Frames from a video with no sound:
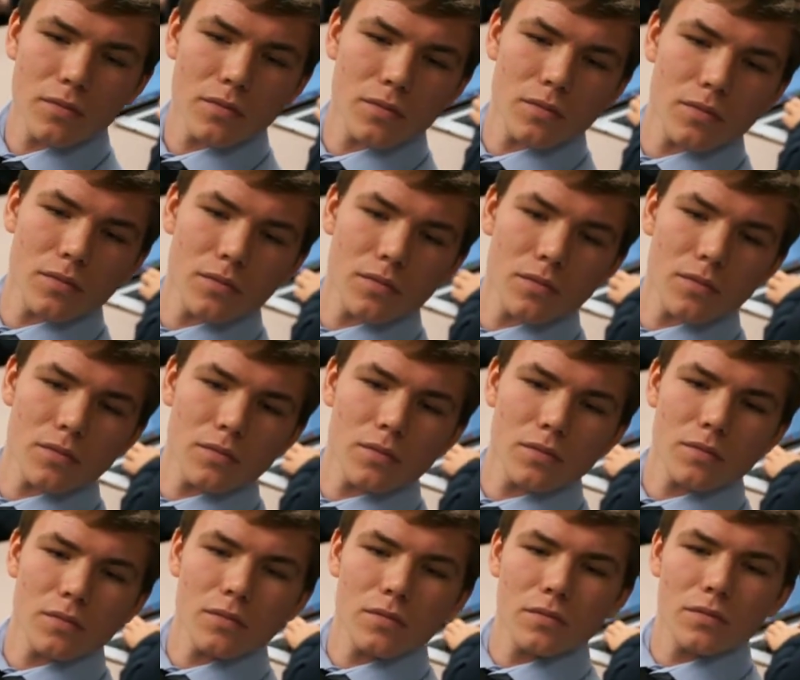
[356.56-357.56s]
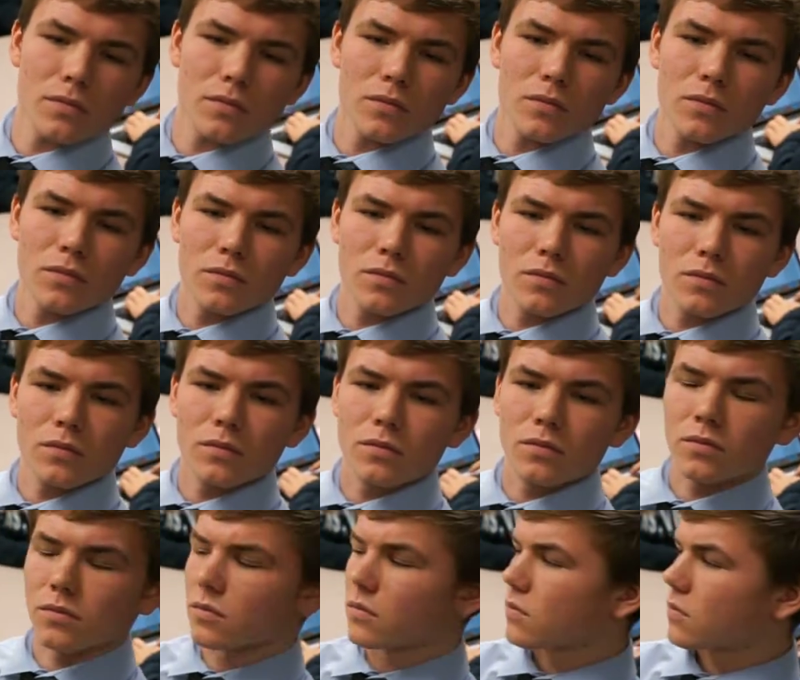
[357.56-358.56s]

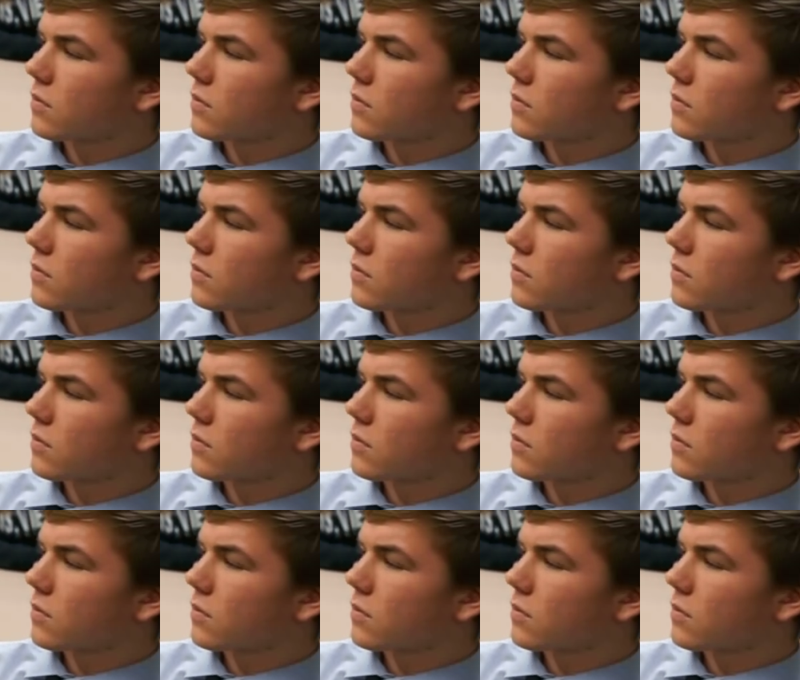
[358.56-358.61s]
(no one is talking)